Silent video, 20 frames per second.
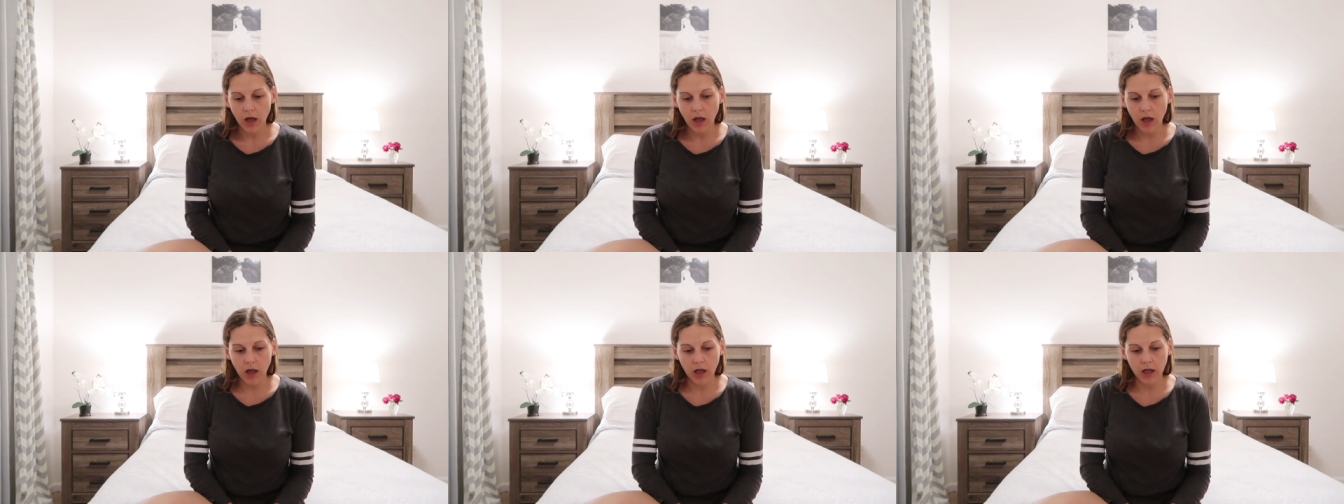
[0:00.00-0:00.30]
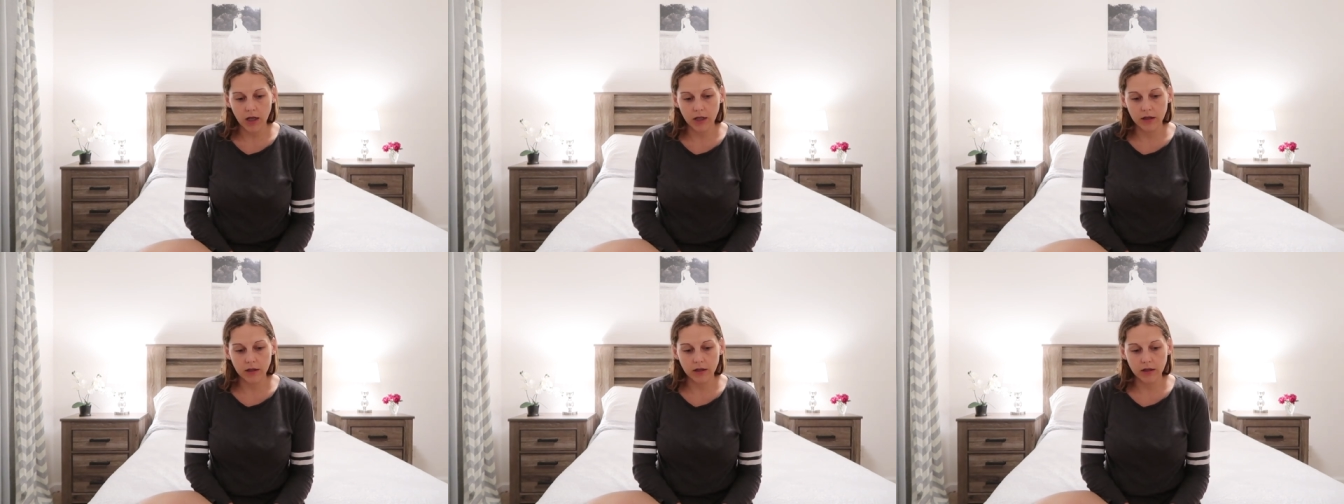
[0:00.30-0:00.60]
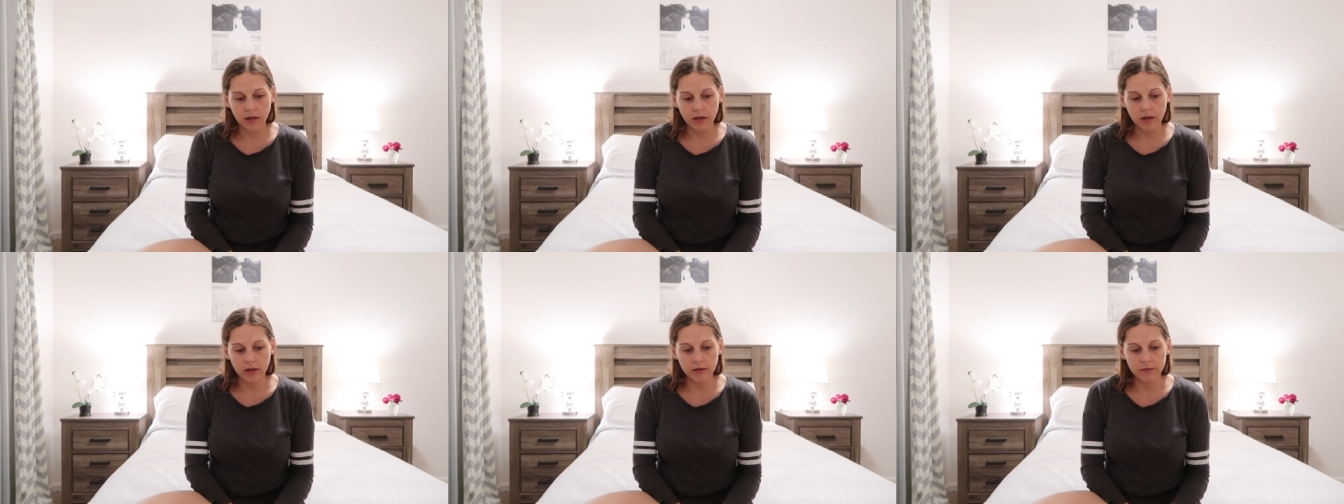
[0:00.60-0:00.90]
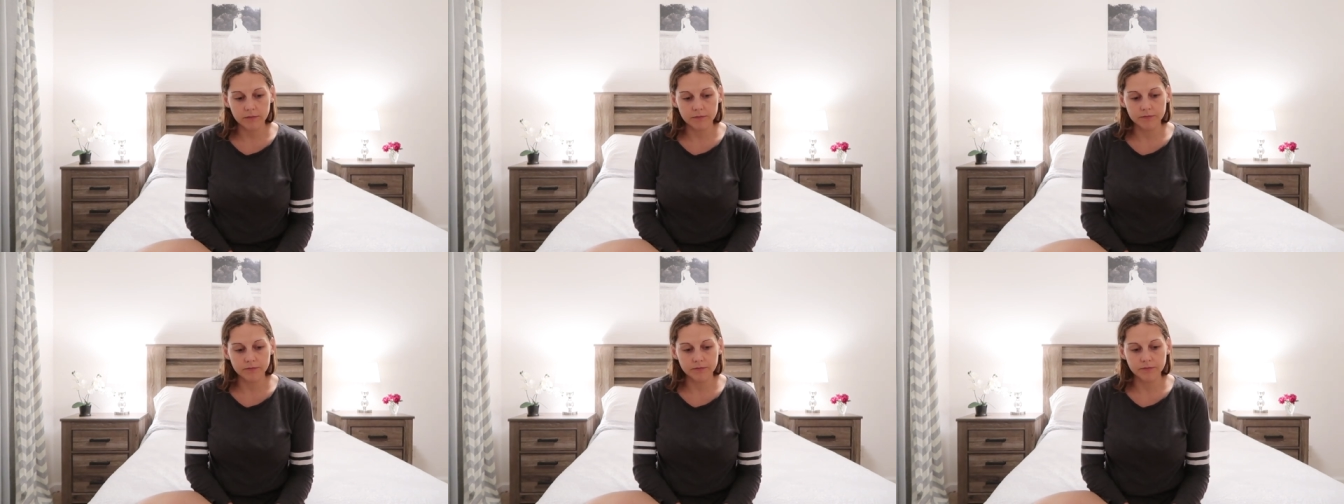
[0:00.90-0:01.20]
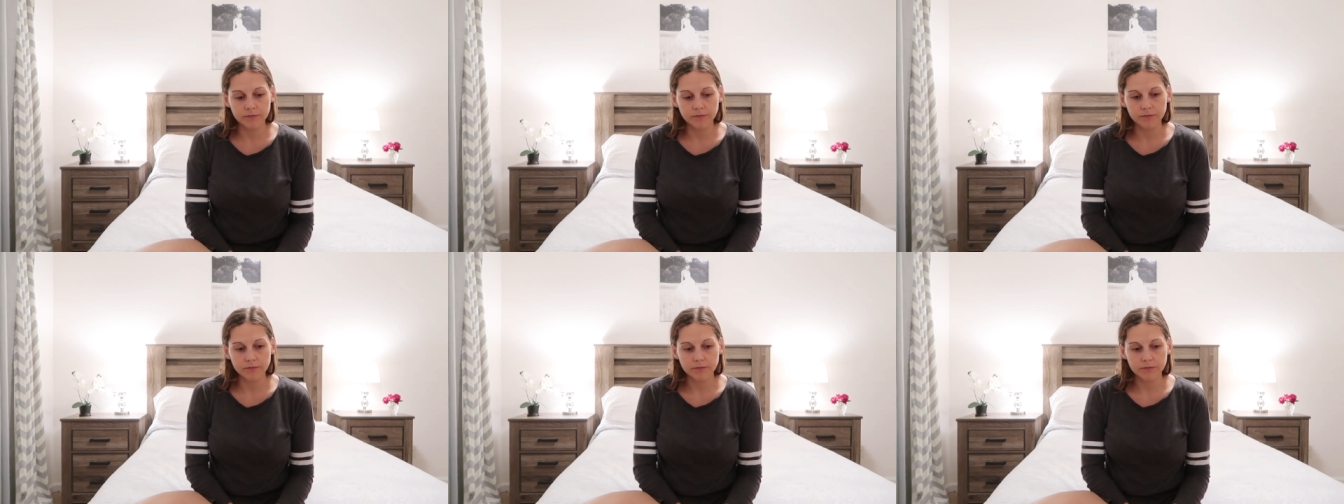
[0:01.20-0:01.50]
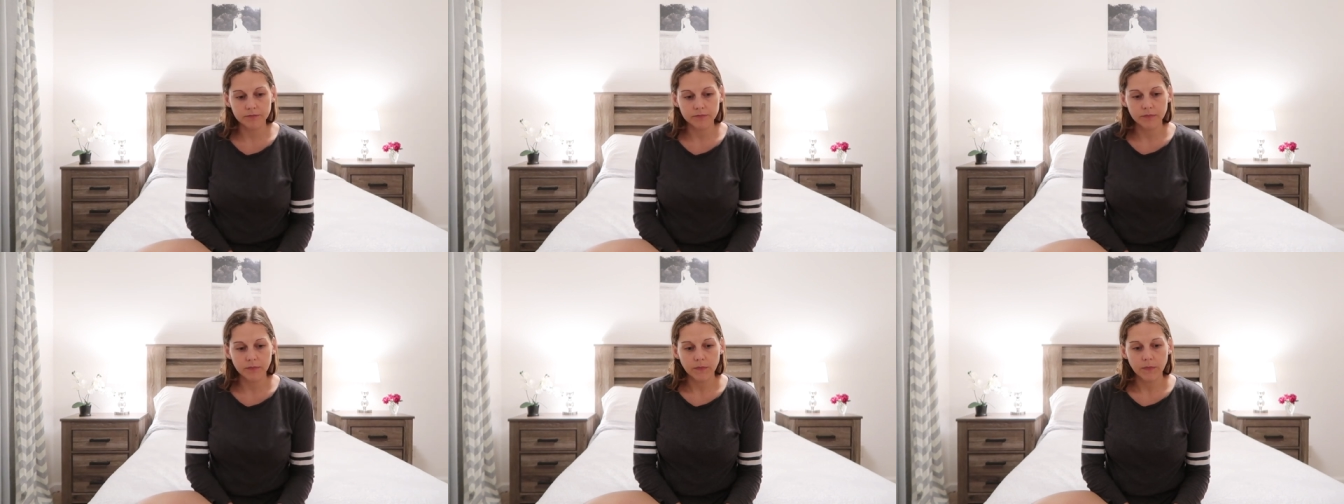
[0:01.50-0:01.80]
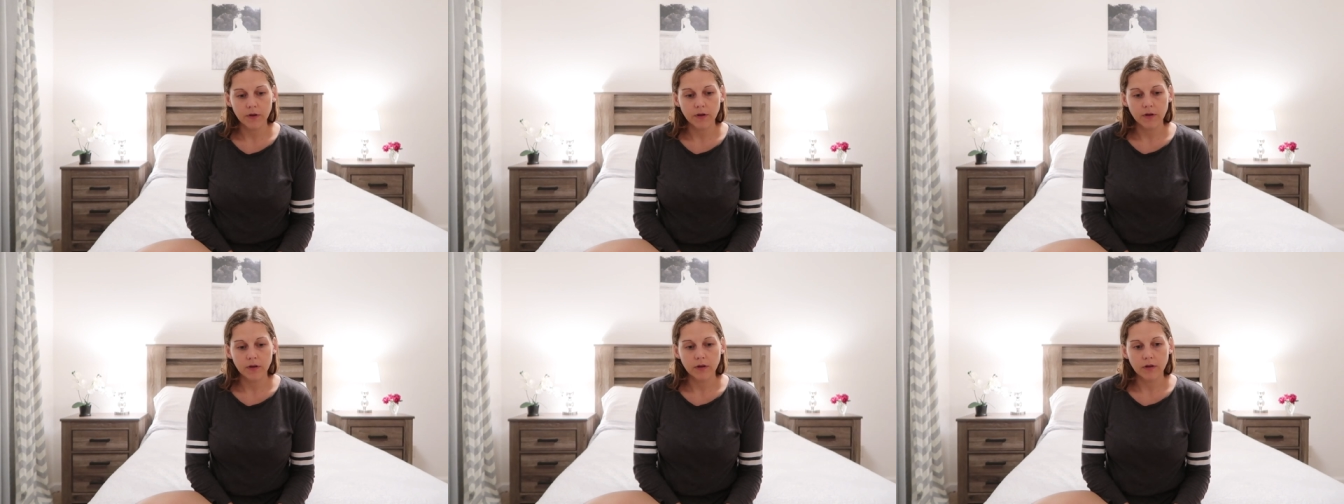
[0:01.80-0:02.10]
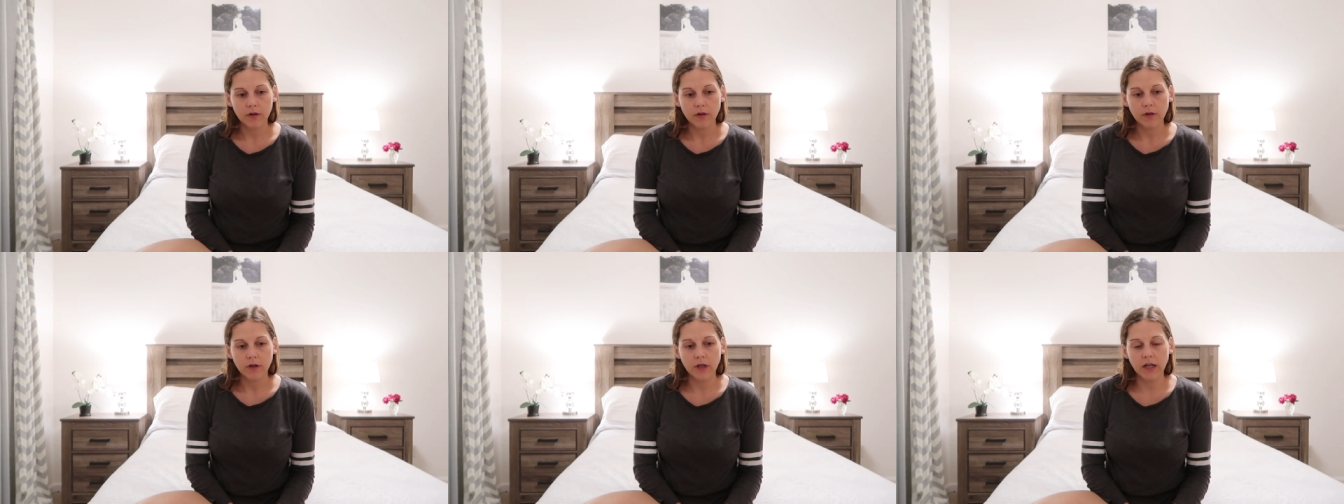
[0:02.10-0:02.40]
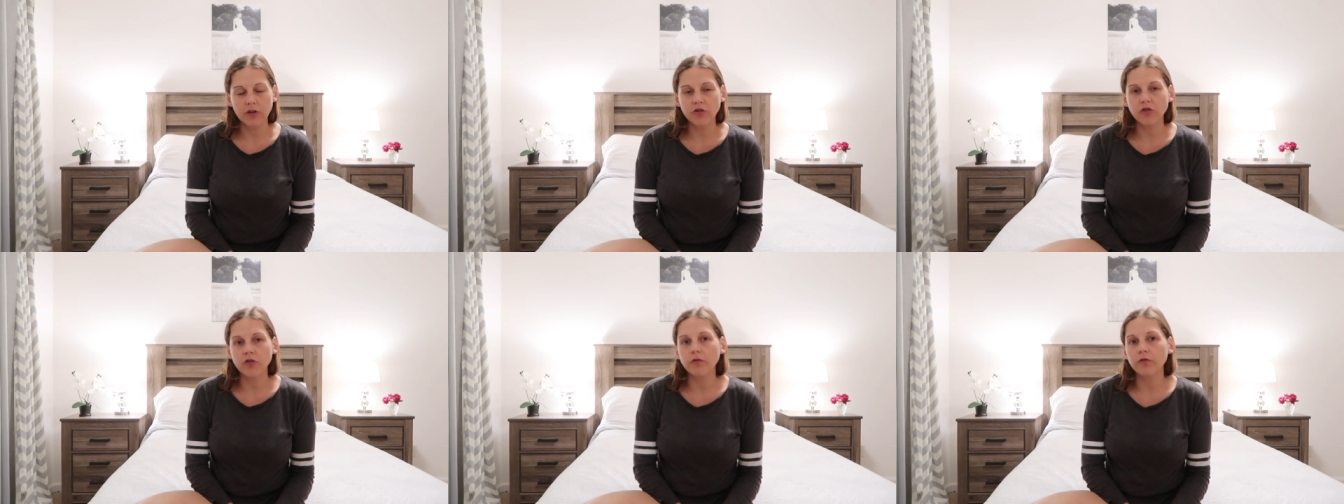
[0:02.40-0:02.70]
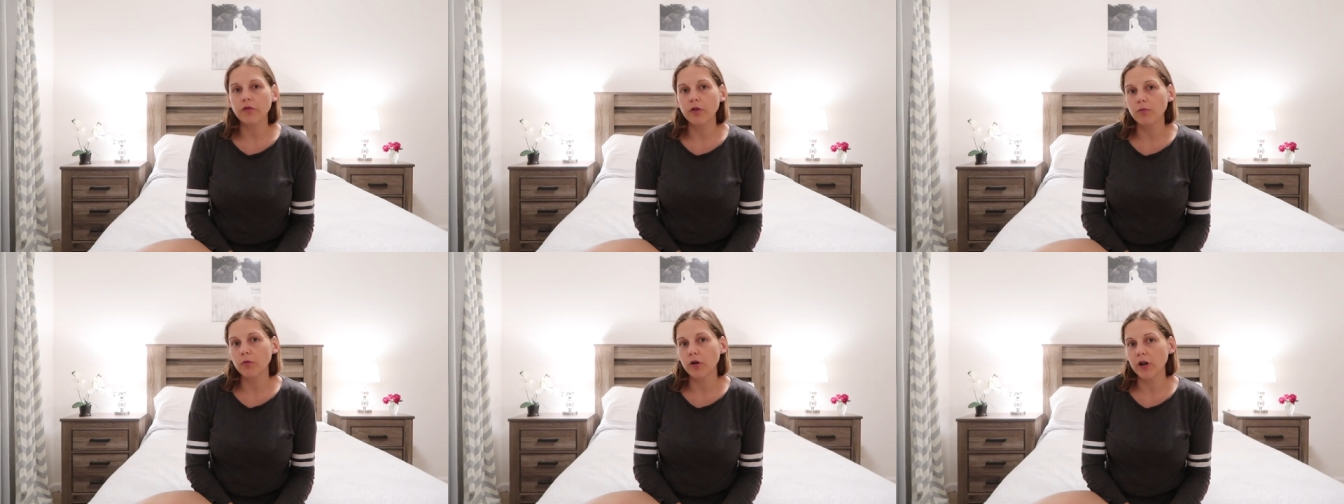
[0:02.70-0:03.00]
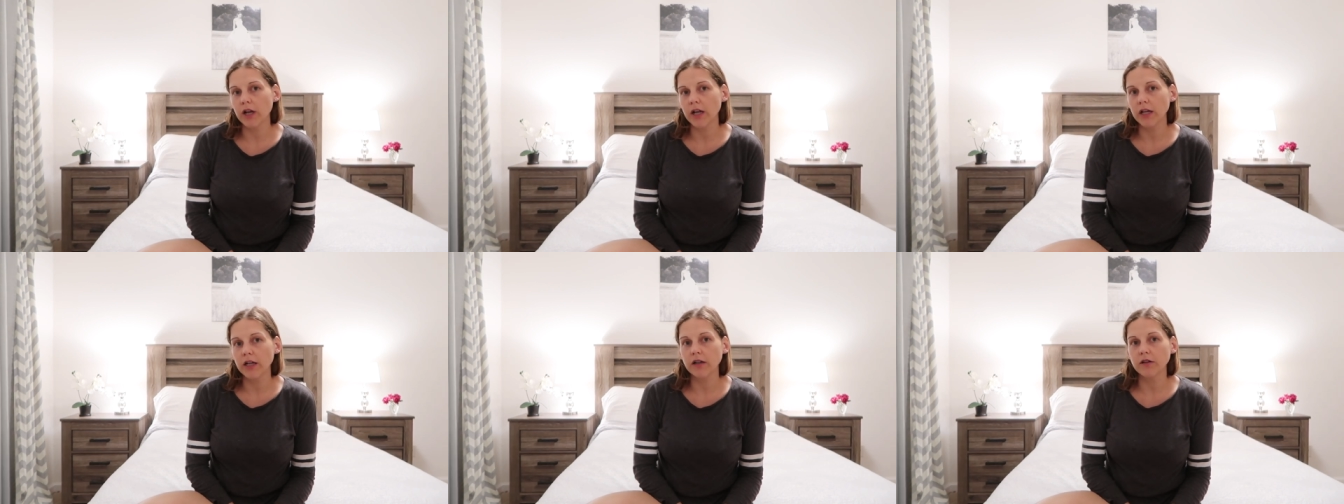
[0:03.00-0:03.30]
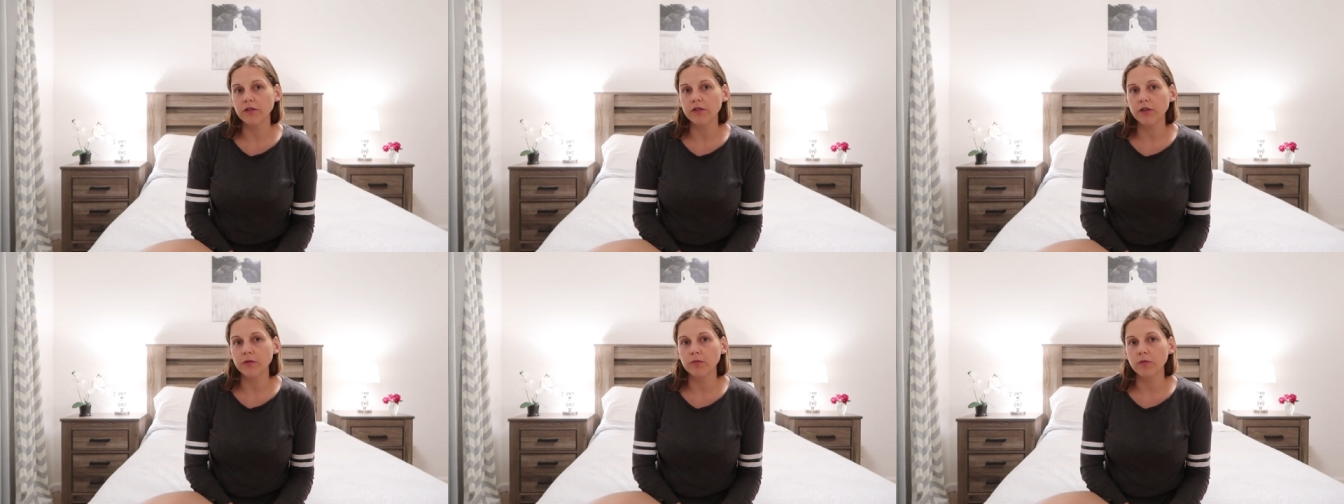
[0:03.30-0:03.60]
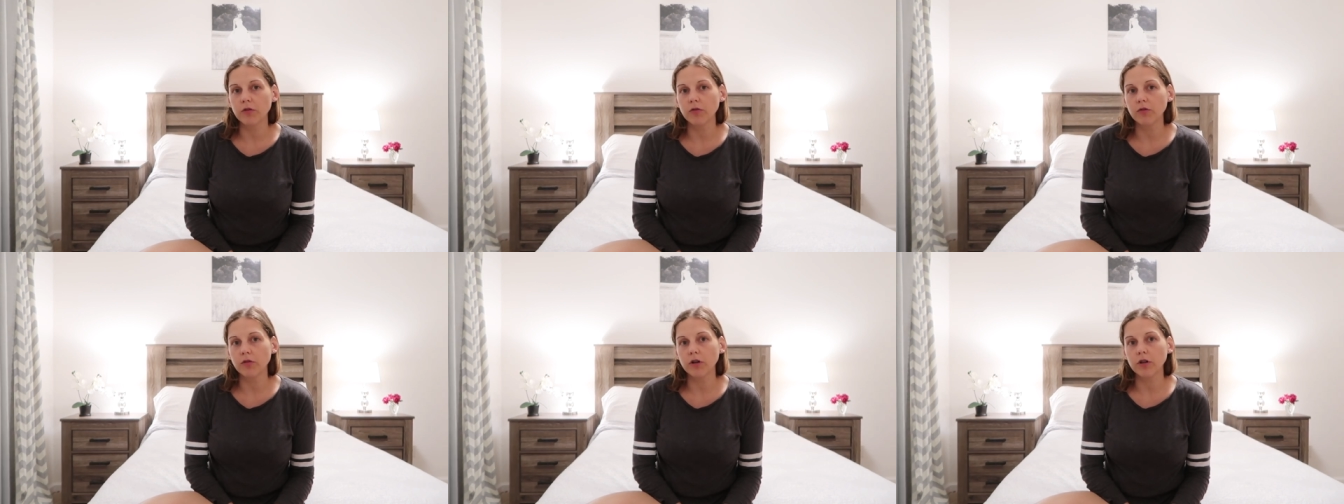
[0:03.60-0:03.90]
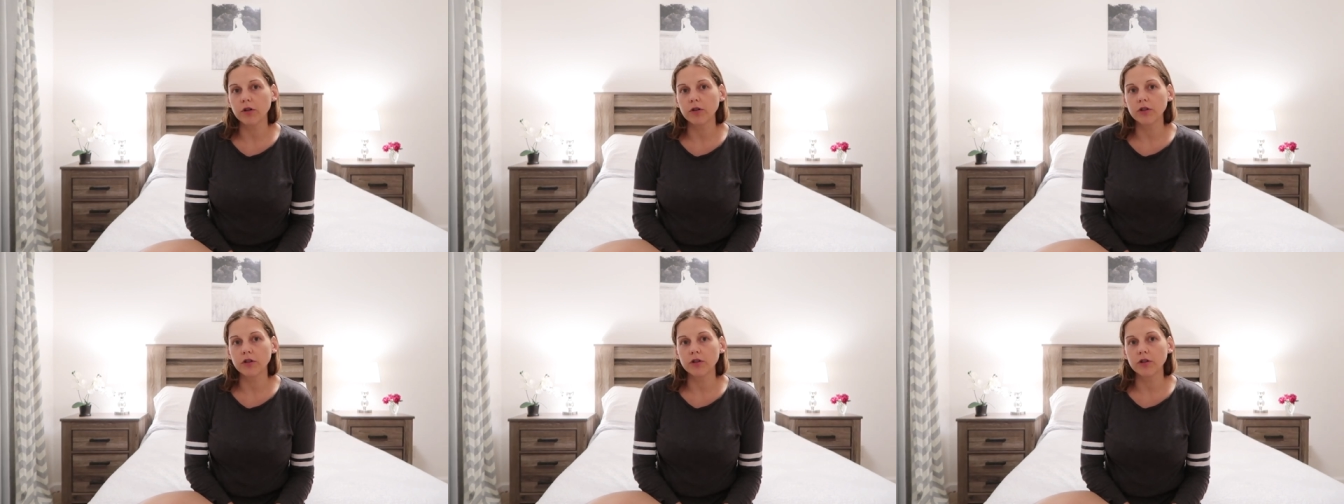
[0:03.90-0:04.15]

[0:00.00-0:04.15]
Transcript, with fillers: and um like from what I hear some were